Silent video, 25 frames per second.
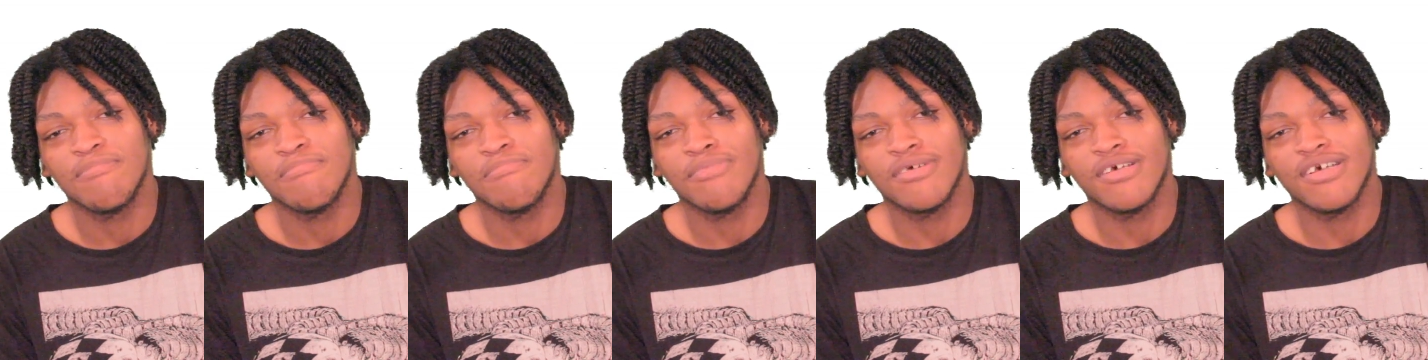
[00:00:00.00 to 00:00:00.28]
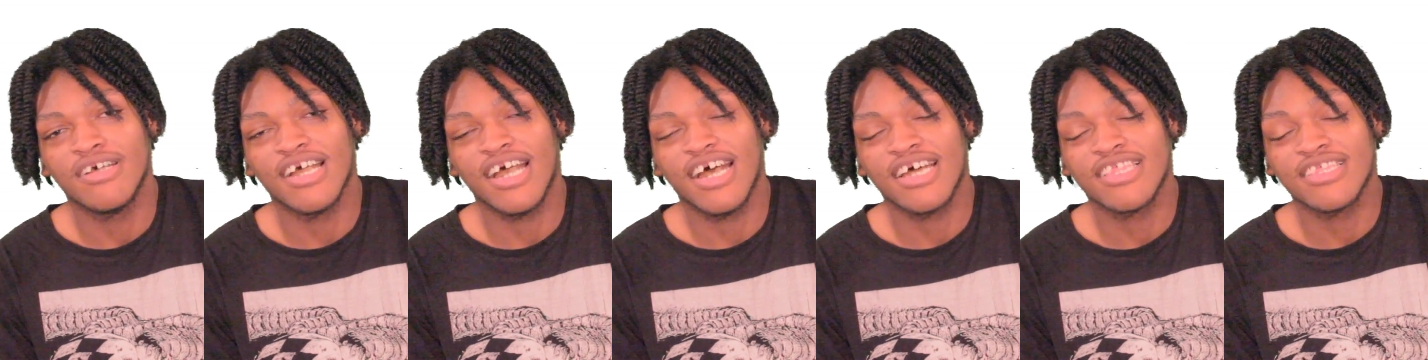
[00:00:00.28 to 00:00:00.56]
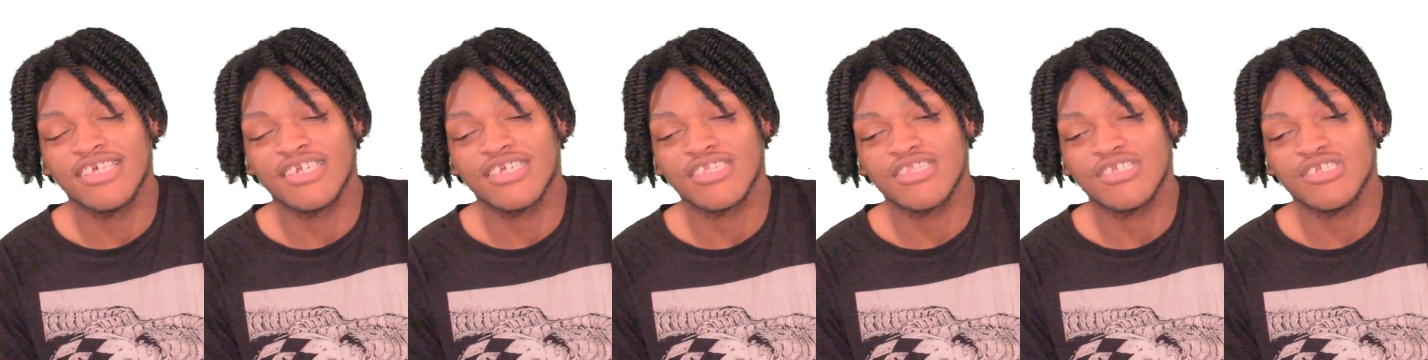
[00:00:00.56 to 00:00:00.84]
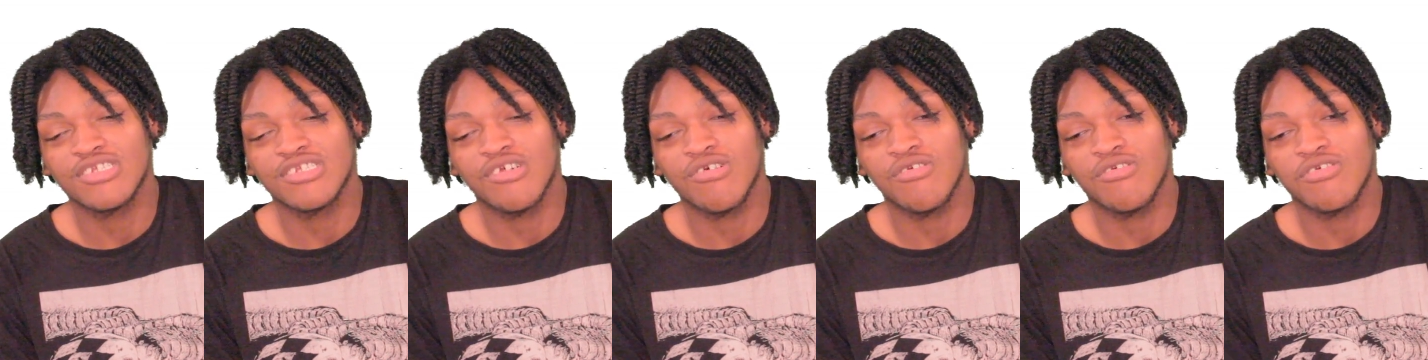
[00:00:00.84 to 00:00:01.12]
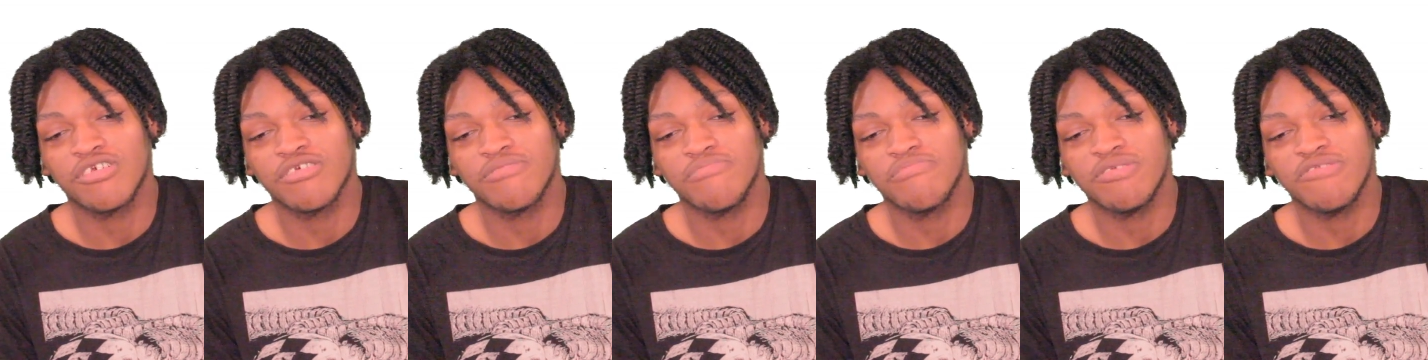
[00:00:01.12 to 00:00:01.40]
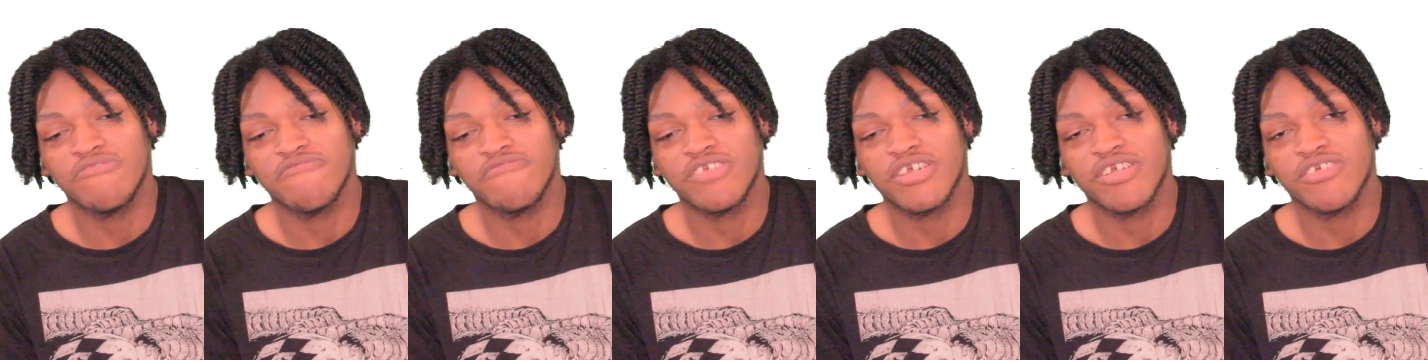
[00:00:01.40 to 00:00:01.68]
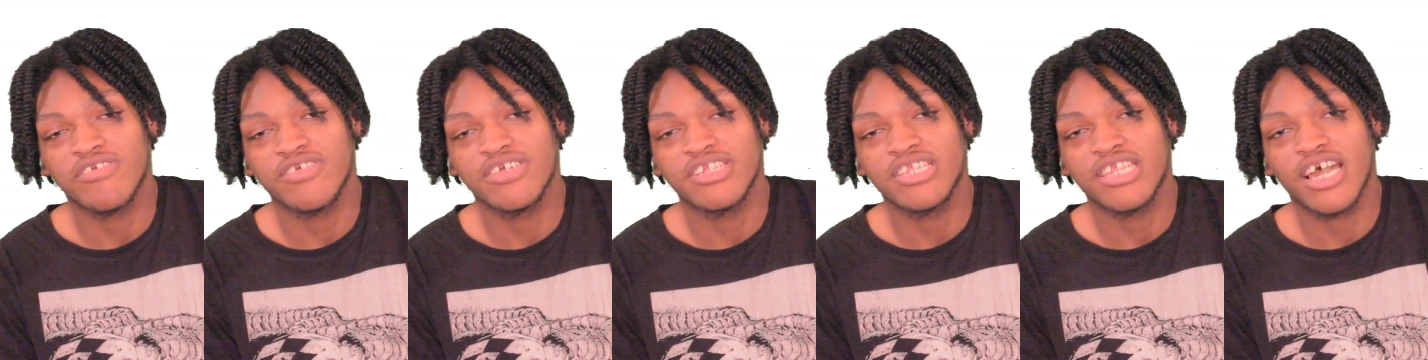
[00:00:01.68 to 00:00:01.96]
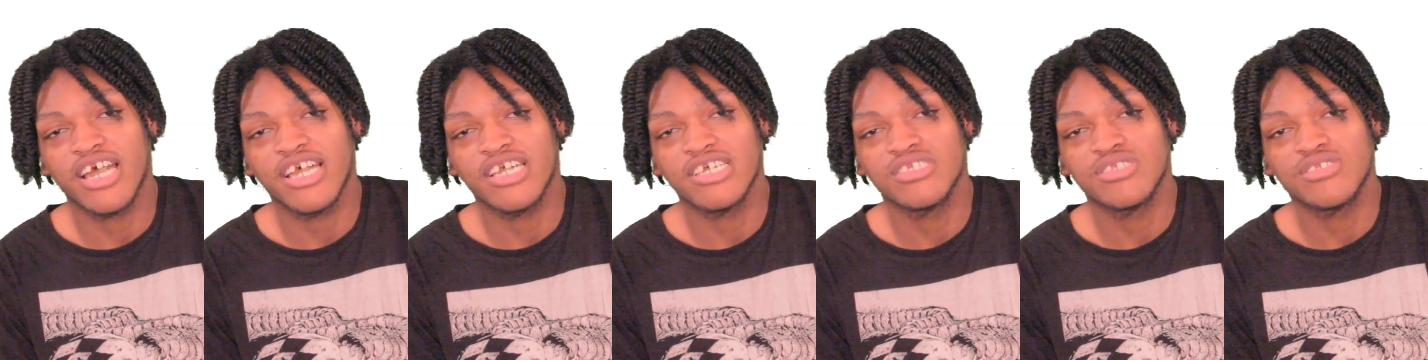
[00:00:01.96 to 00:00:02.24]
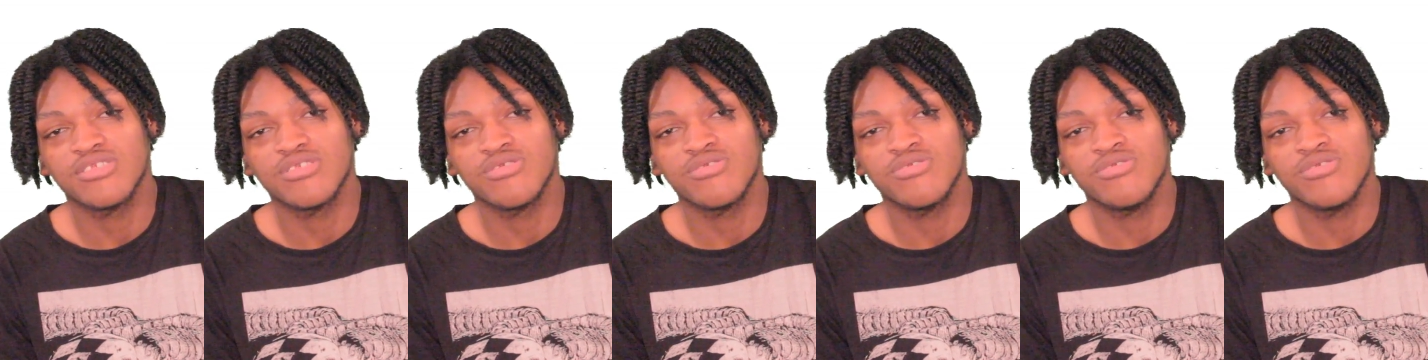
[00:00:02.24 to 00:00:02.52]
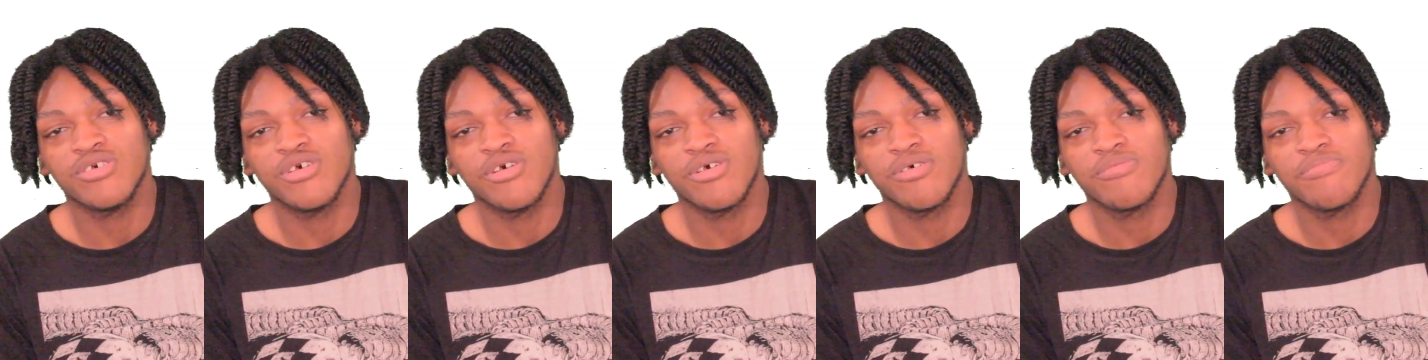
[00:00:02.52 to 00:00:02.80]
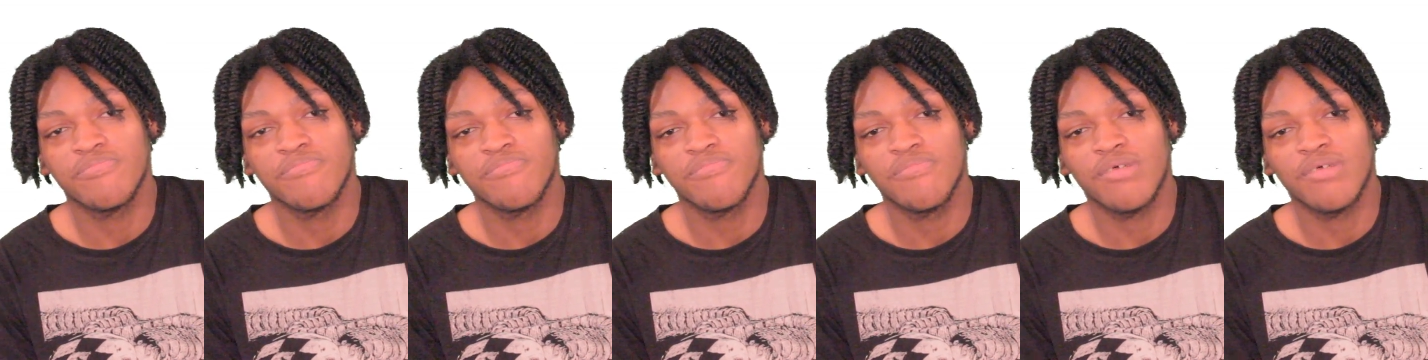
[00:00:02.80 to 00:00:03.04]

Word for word: But I think the show could be very nice, you know.